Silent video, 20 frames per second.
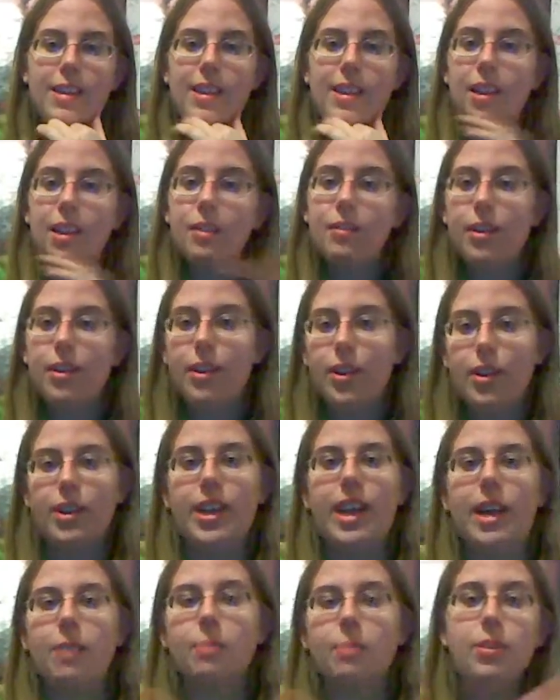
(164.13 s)
I love
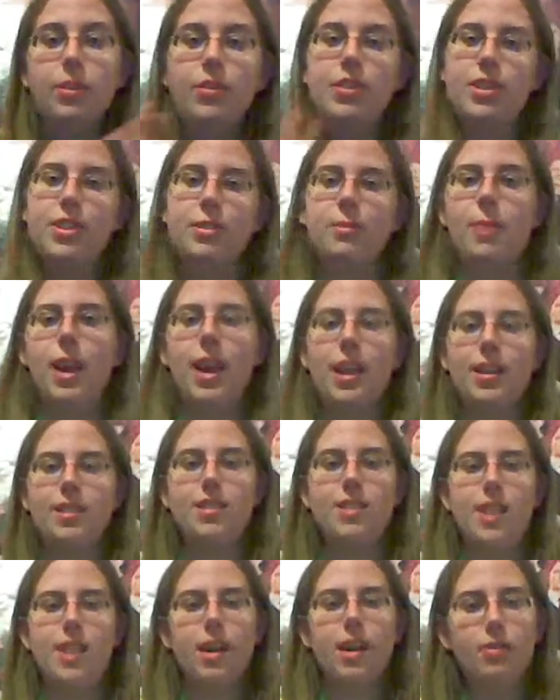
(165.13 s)
learning how movies are made and
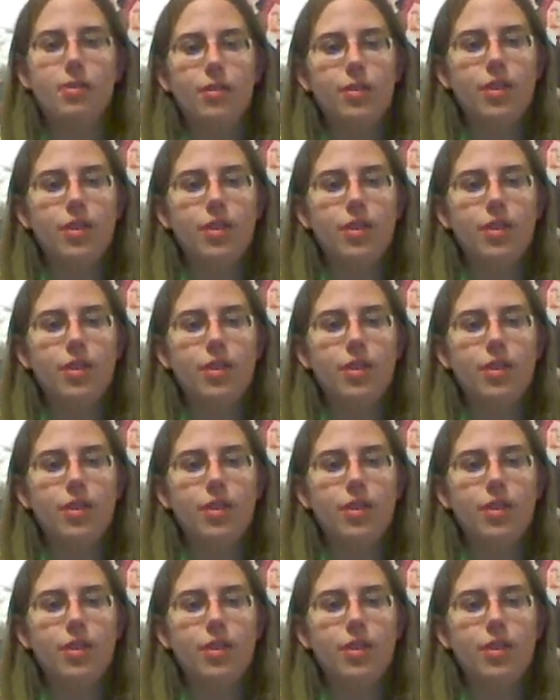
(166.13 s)
stuff.